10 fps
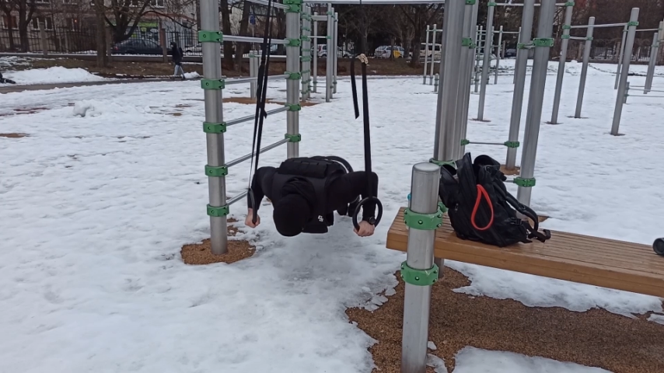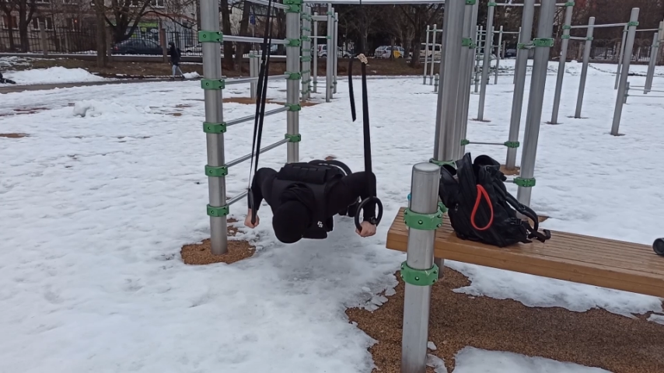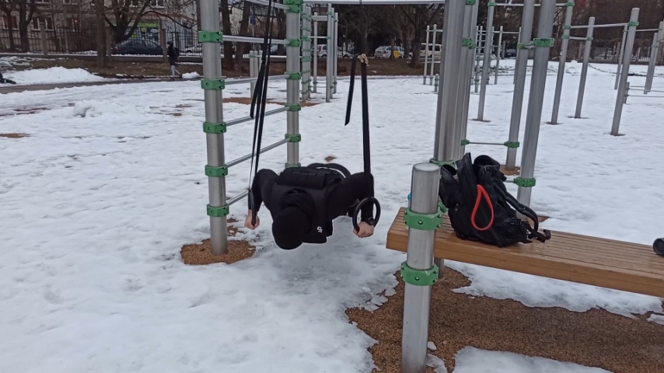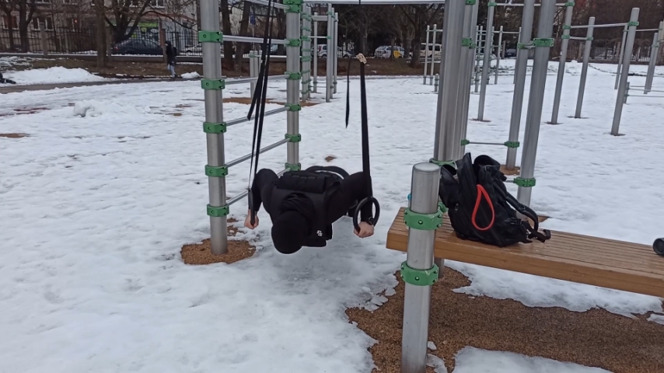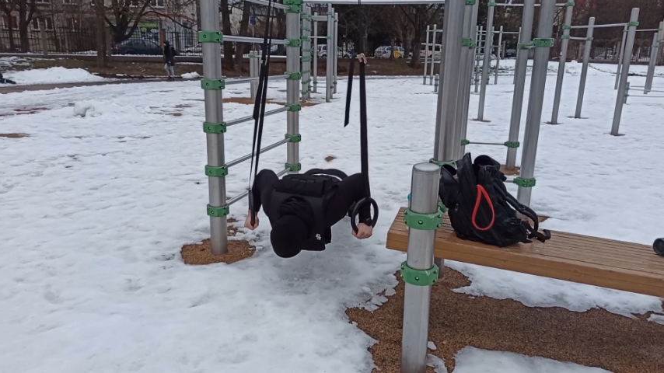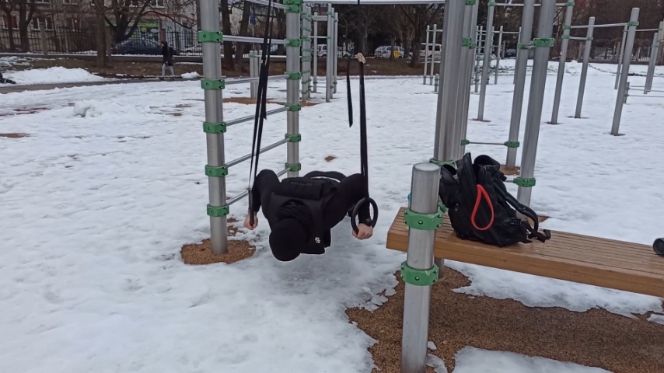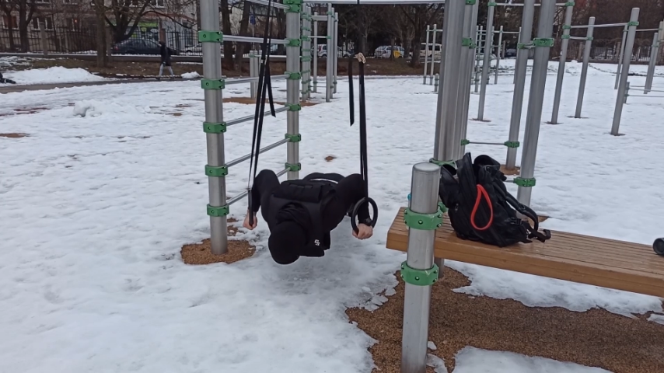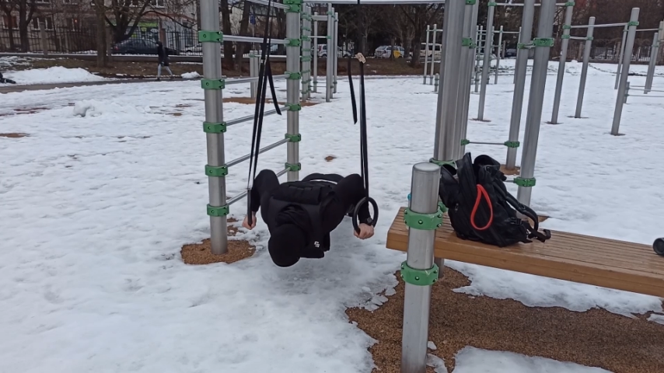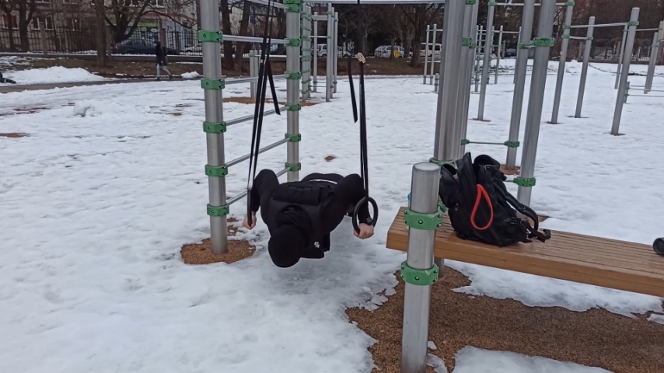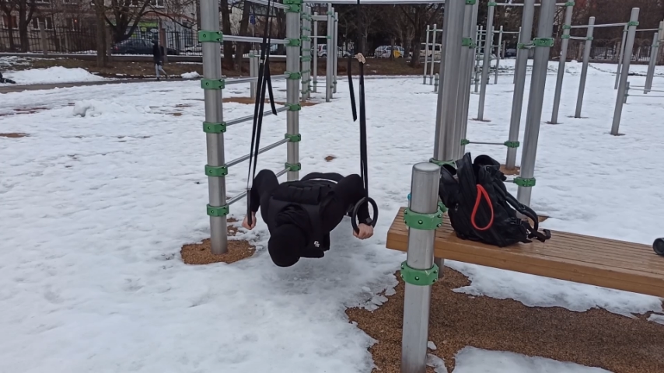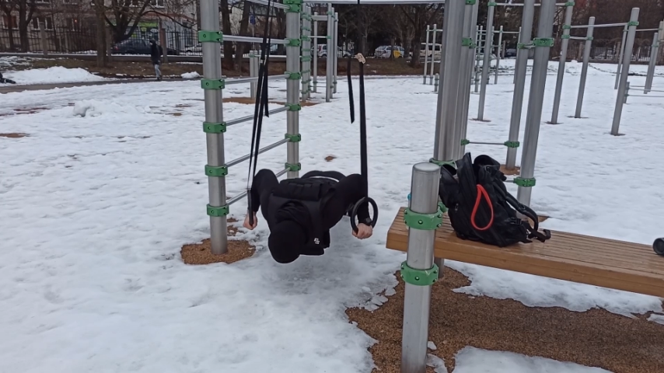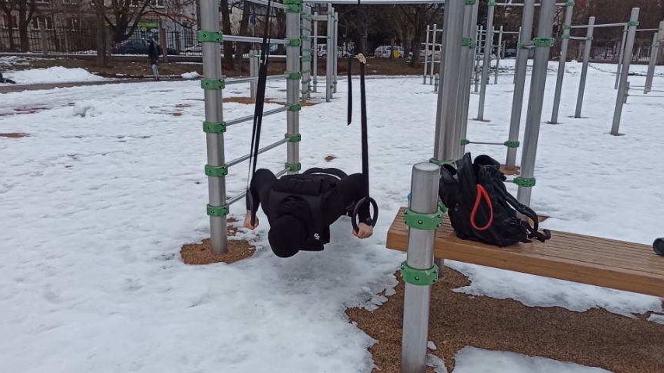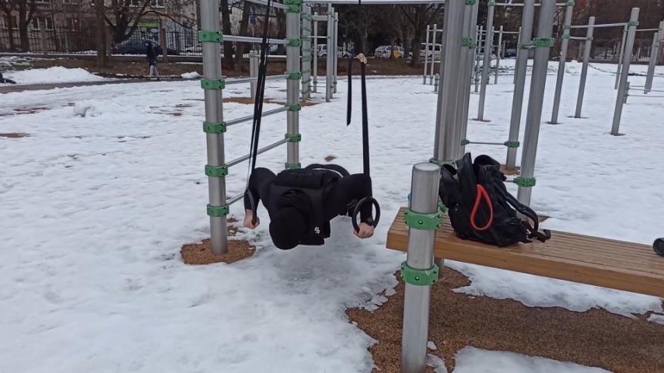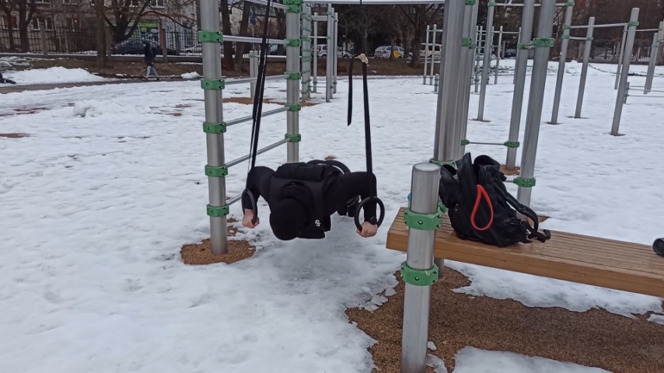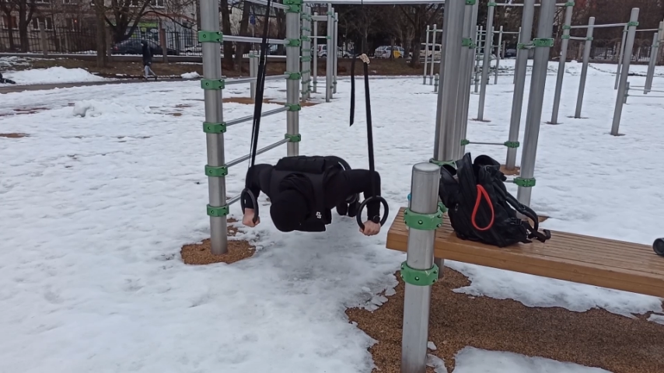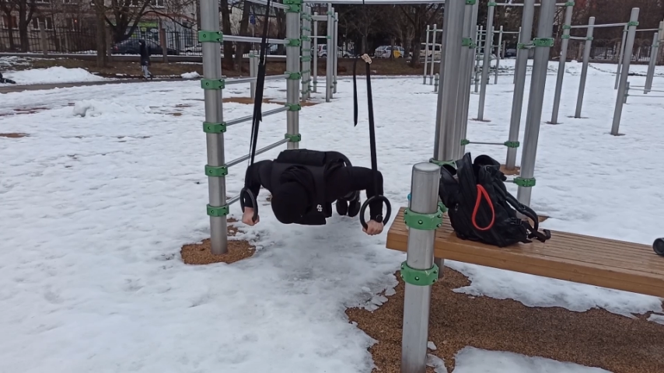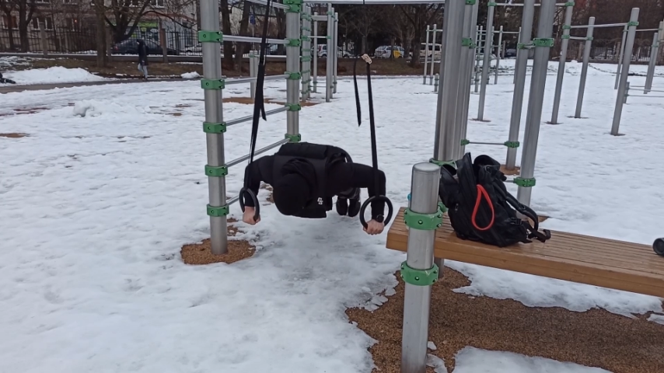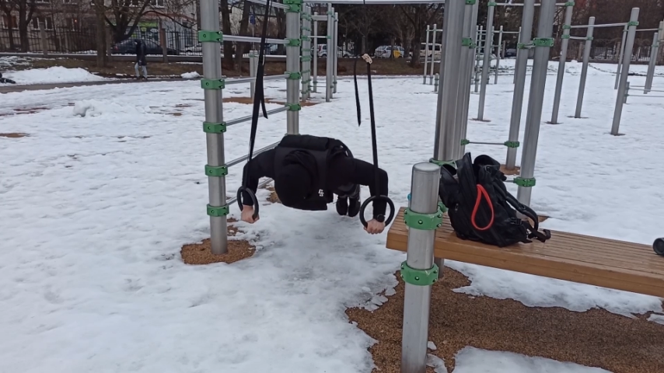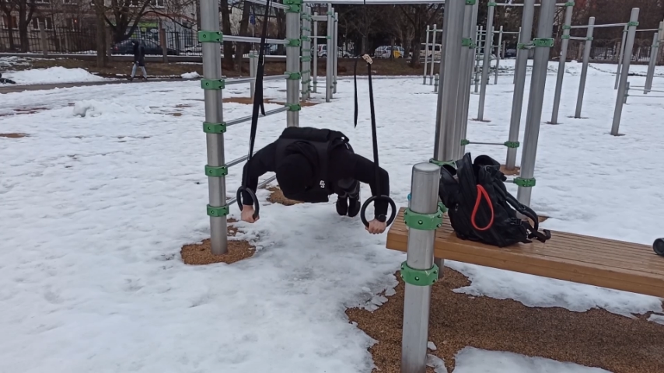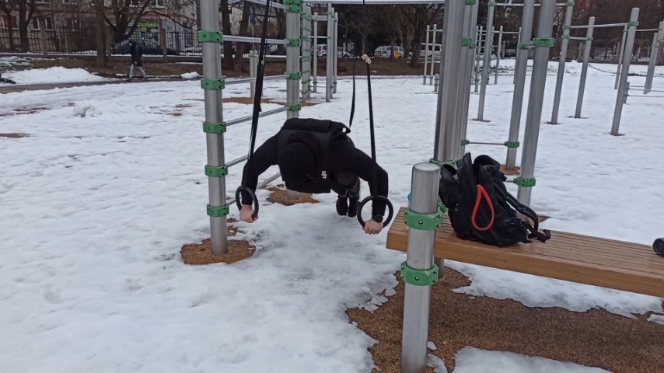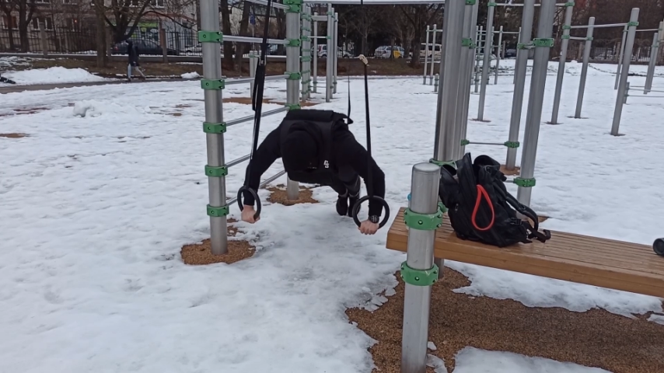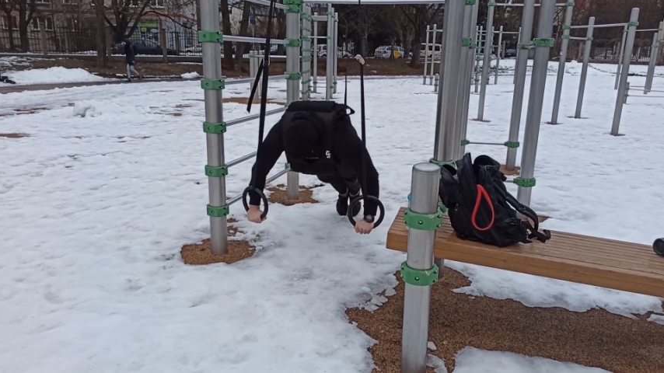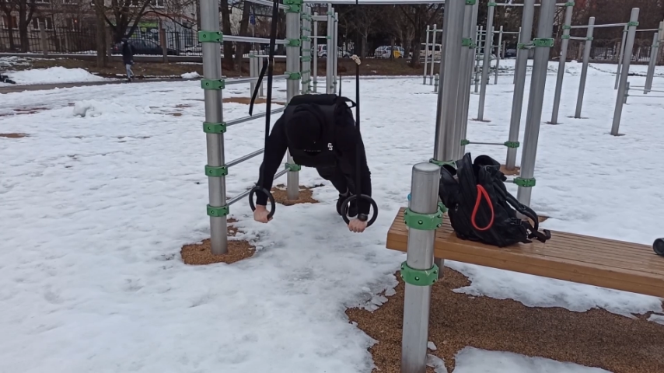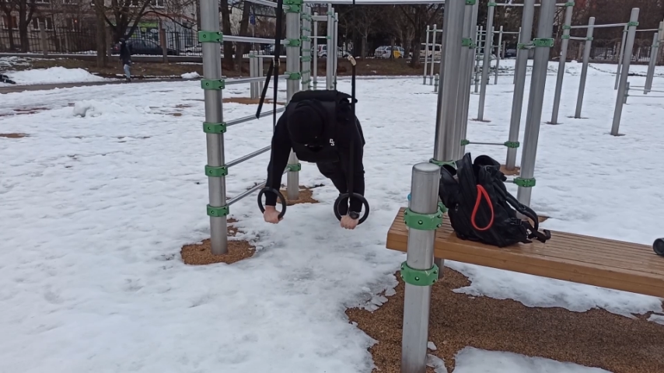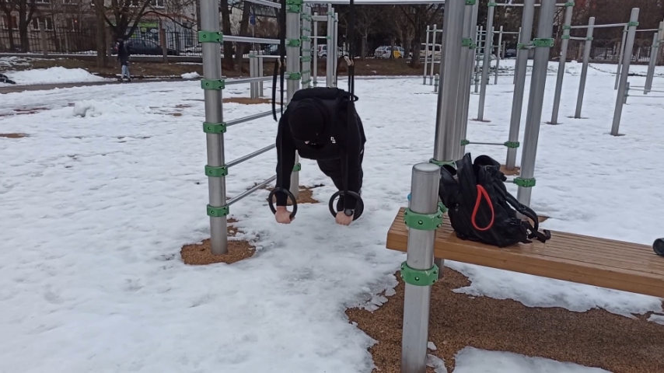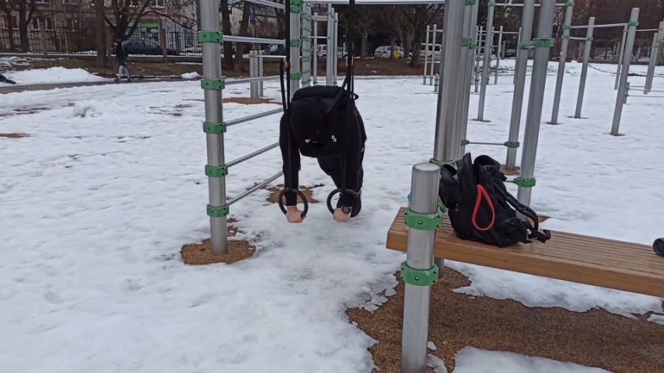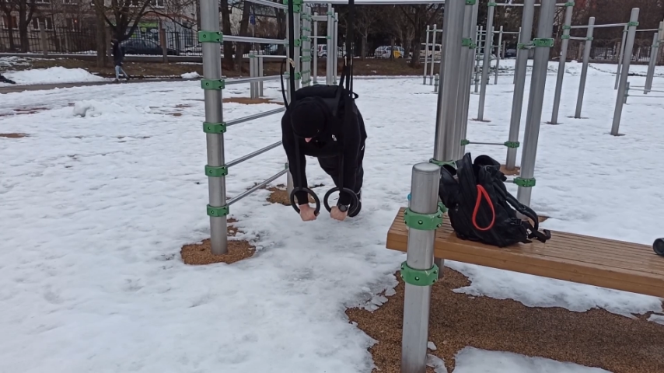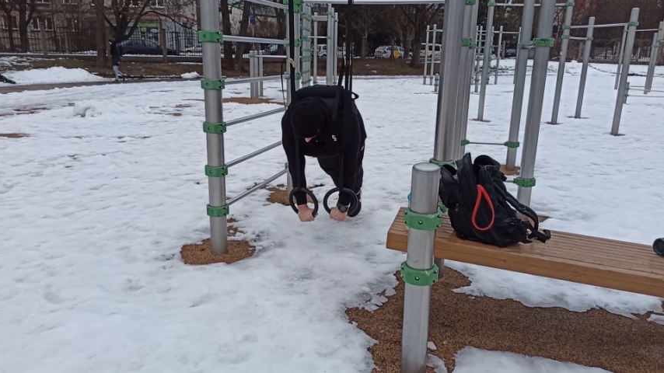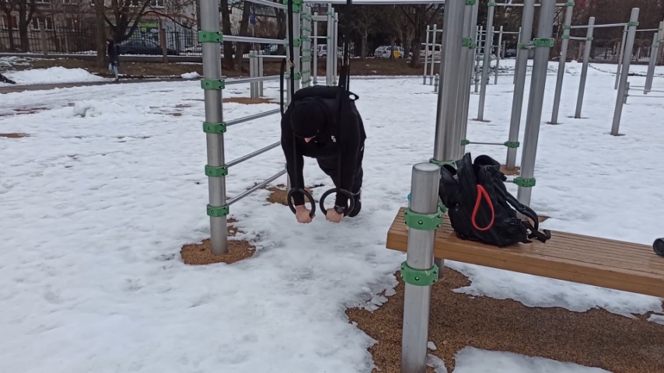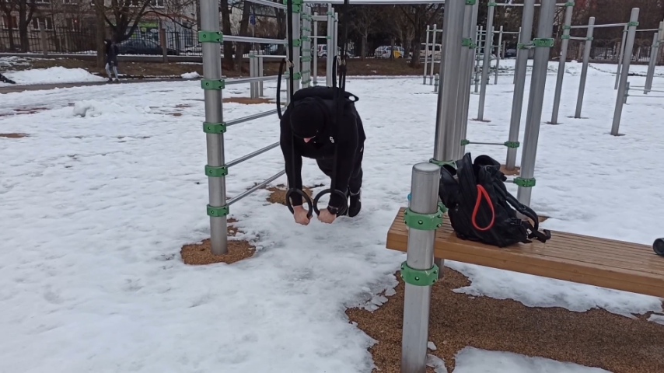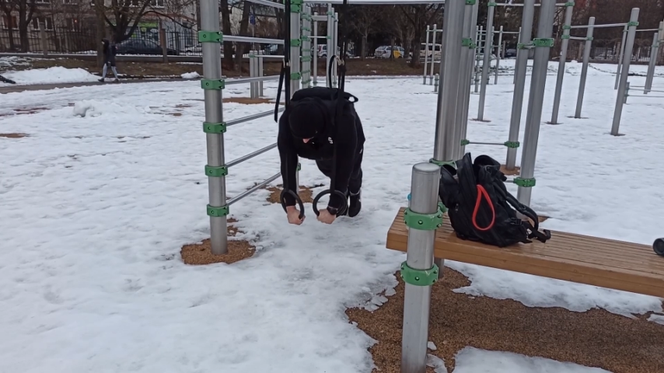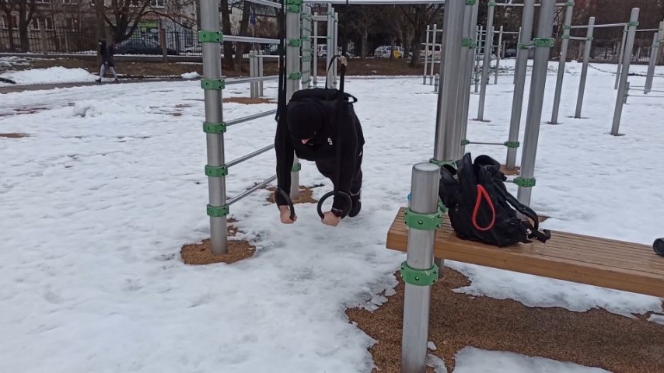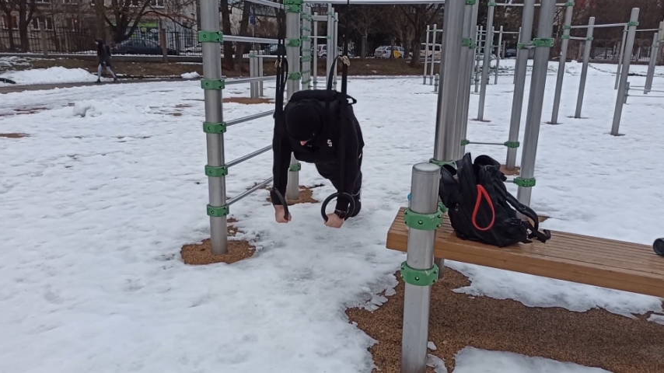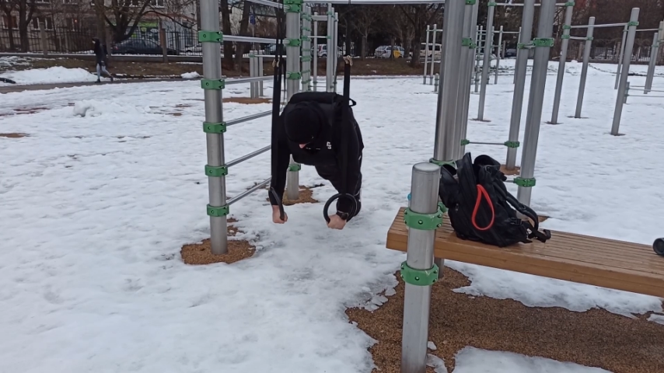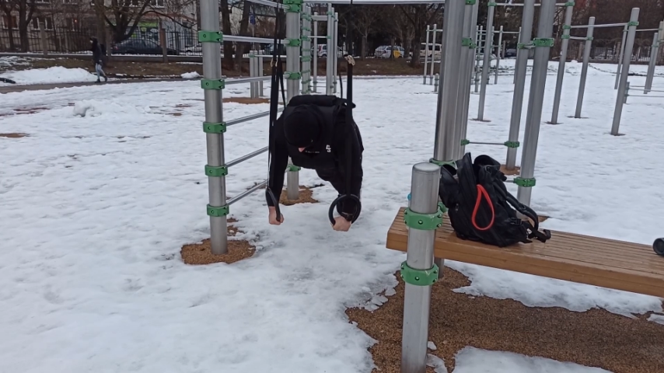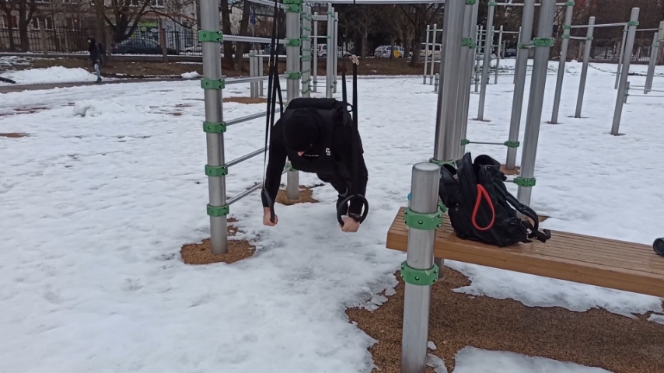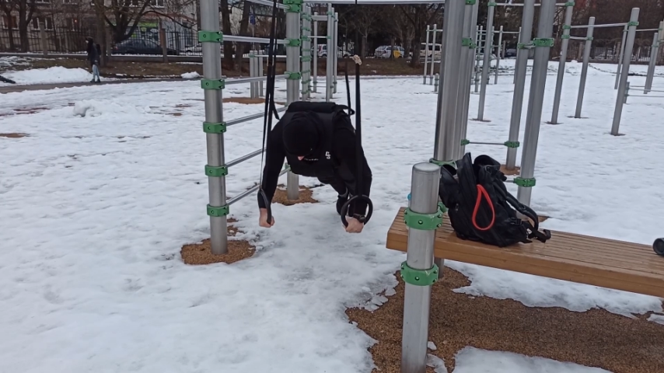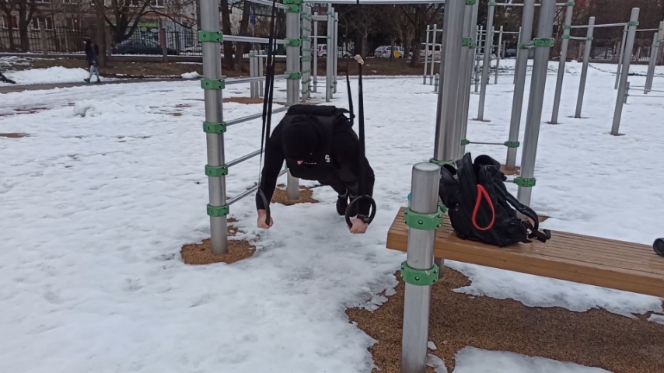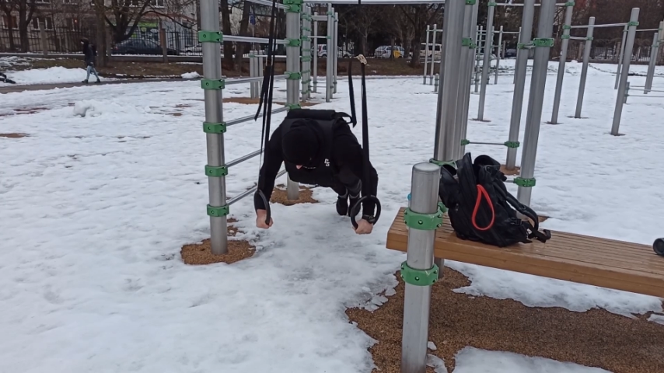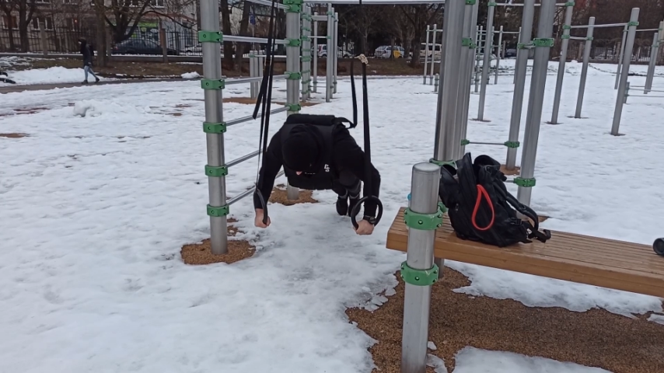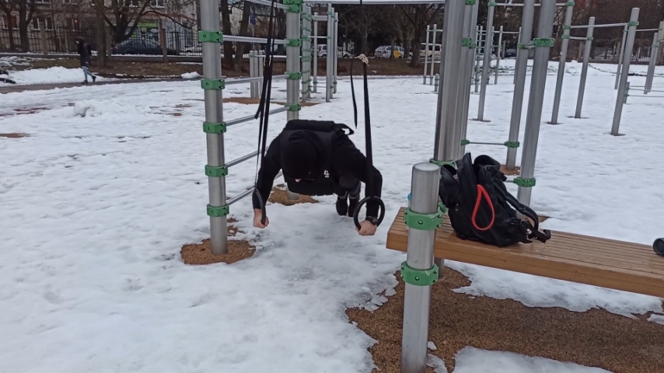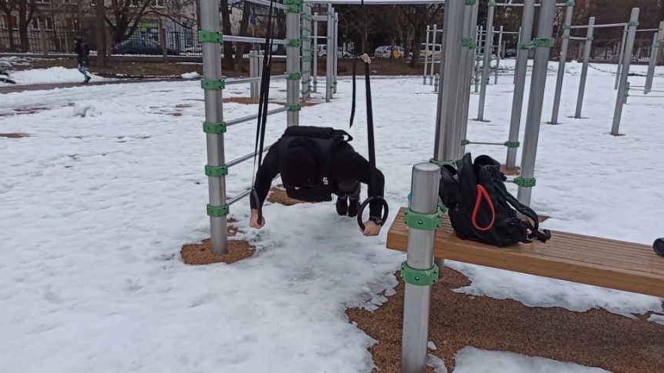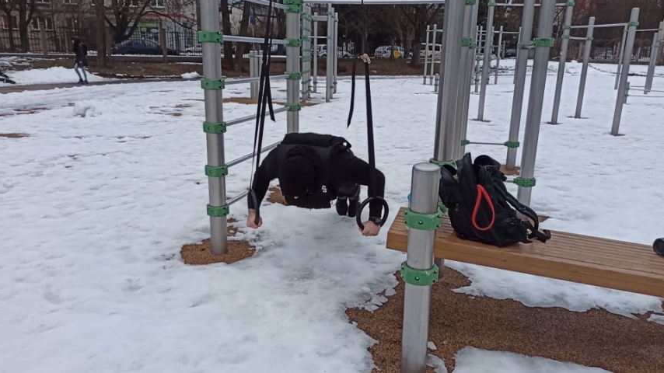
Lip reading: [unreadable: no face in view]